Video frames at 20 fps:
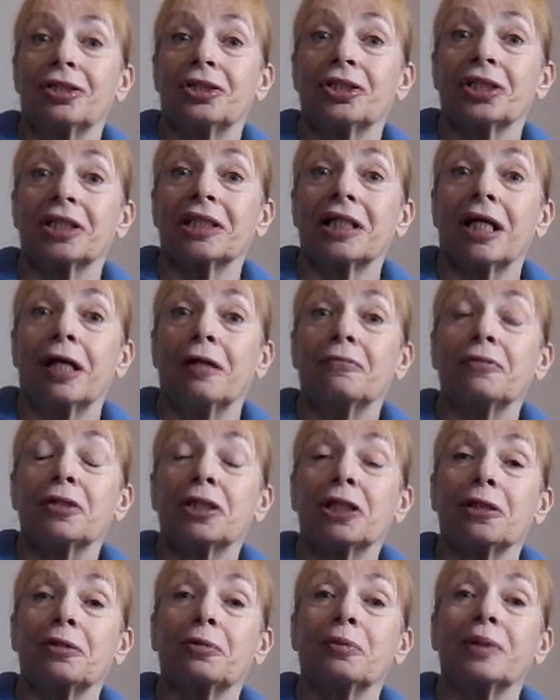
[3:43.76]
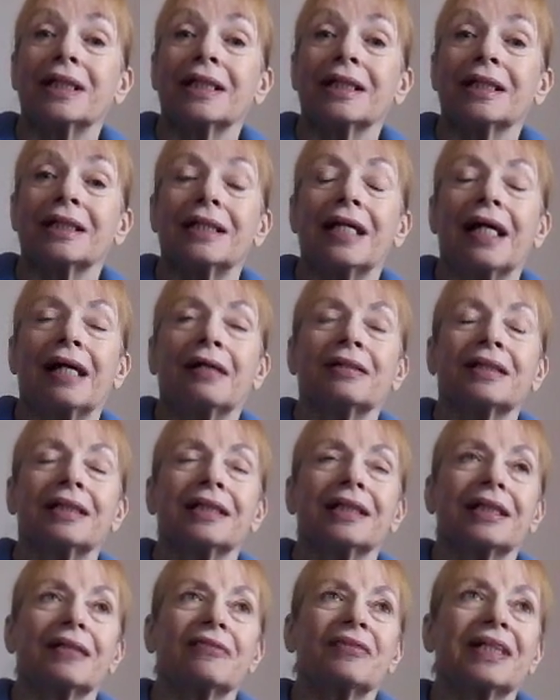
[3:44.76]
just over 2 weeks now
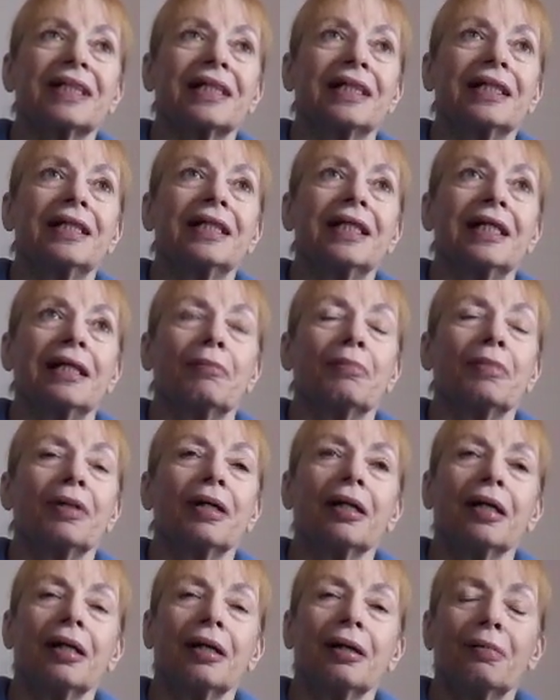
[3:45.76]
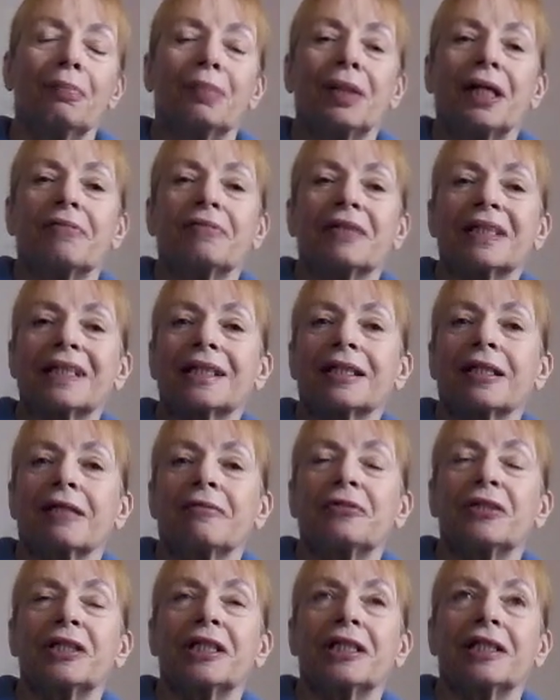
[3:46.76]
since I've seen him, but I've
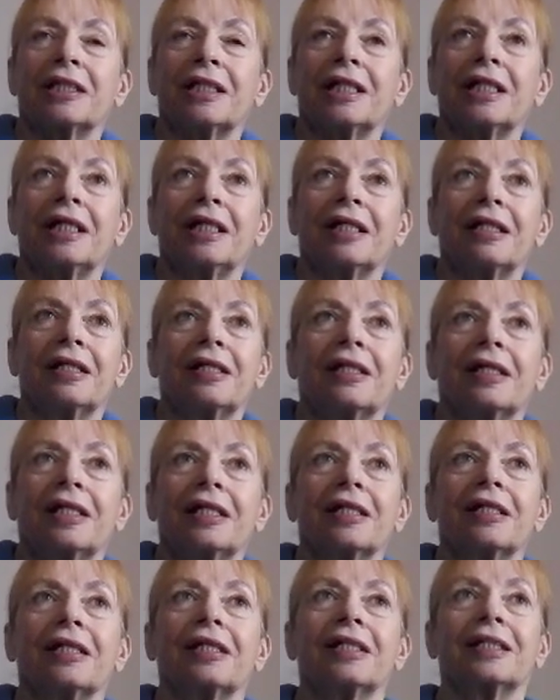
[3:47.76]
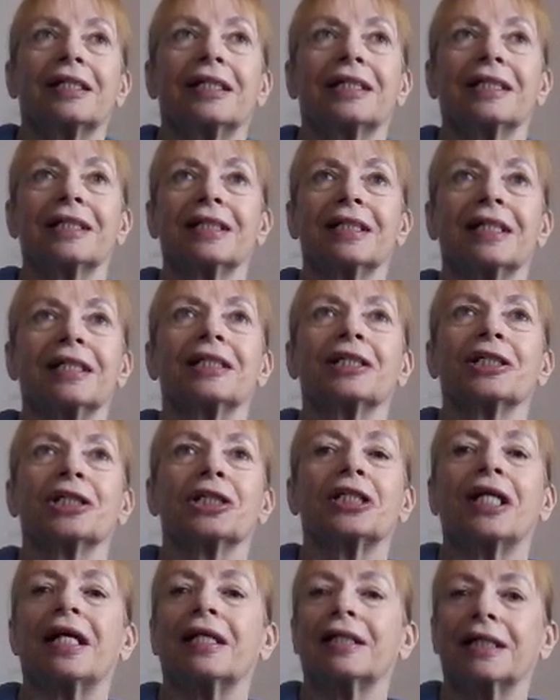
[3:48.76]
discovered that the earth isn't going to
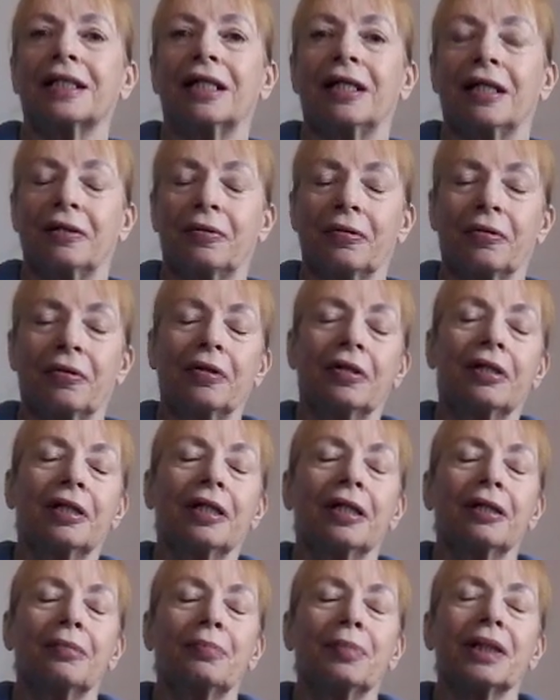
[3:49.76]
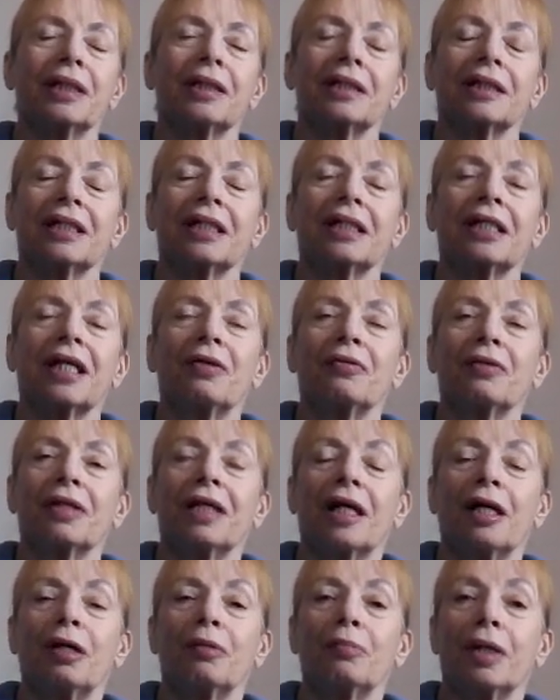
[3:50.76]
shatter because I don't
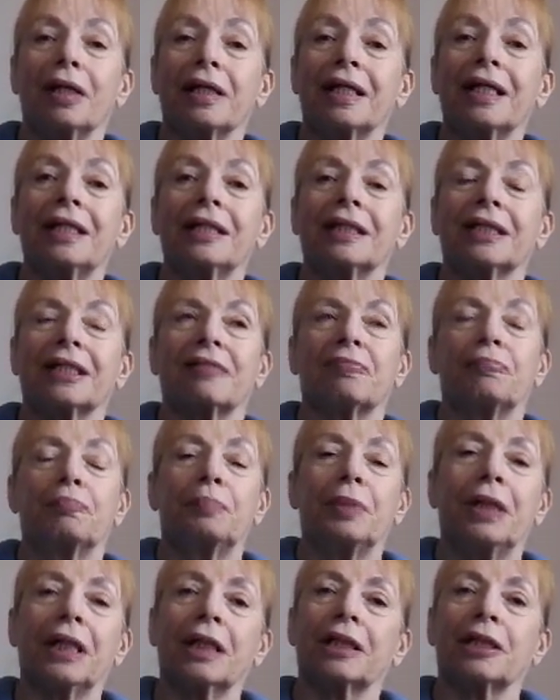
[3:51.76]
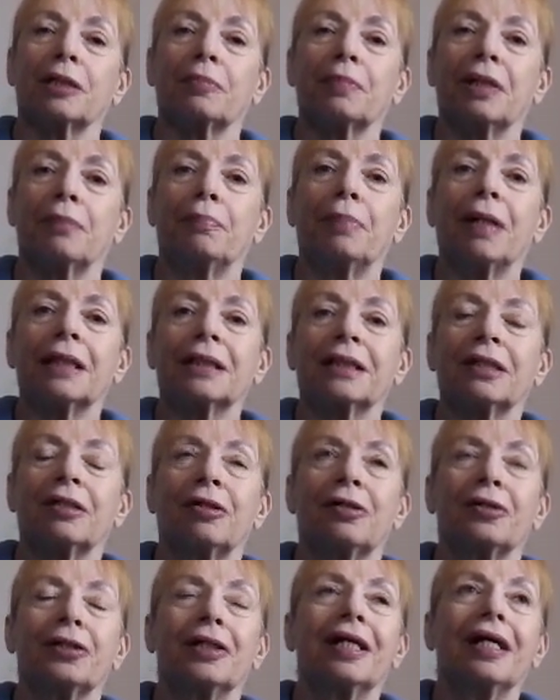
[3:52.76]
go. My kids have picked up the
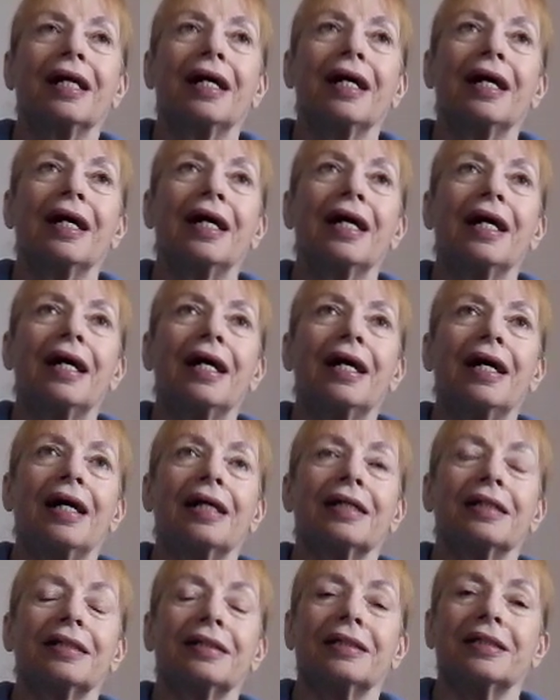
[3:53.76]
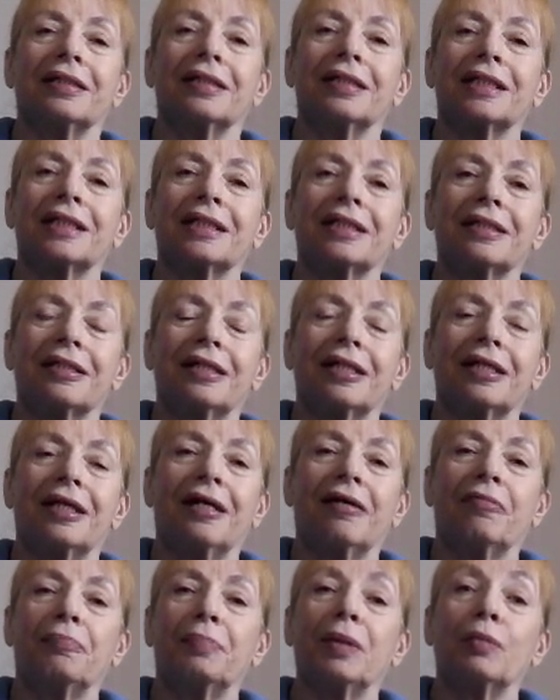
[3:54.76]
baton and
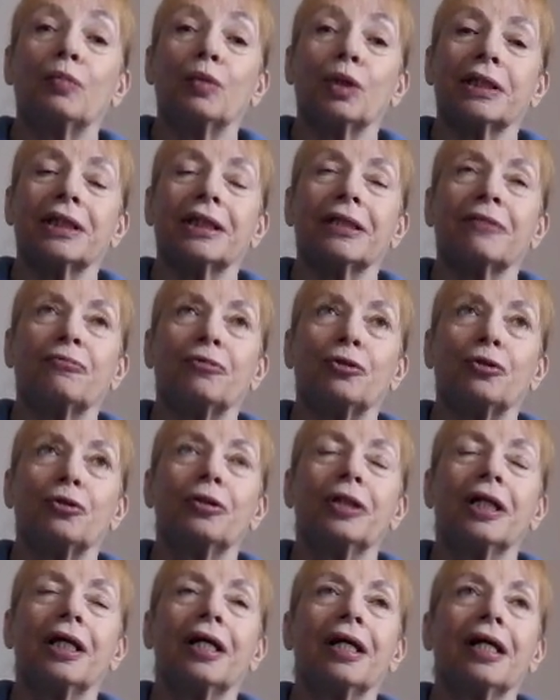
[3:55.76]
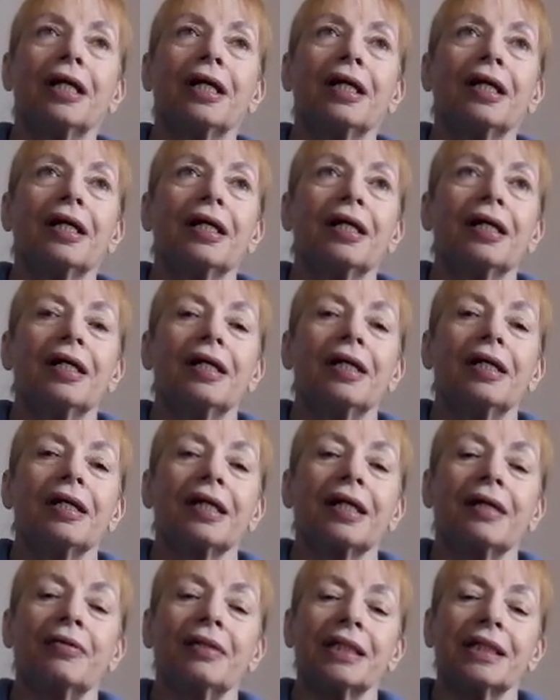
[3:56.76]
have been wonderful
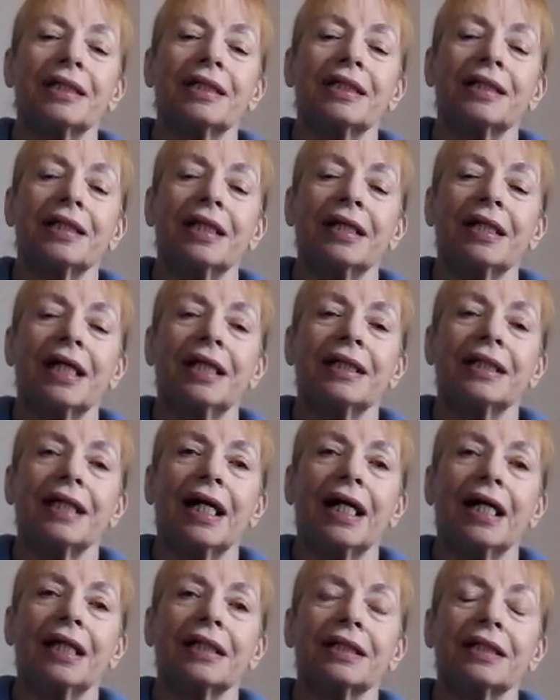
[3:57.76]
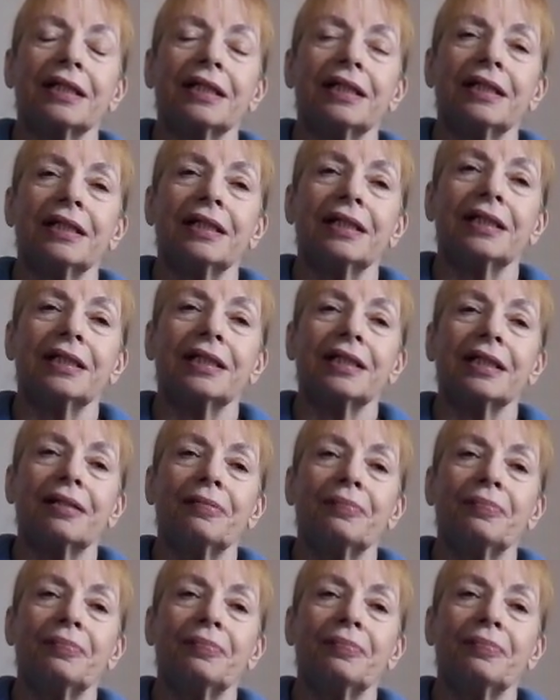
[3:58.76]
going to see their dad. And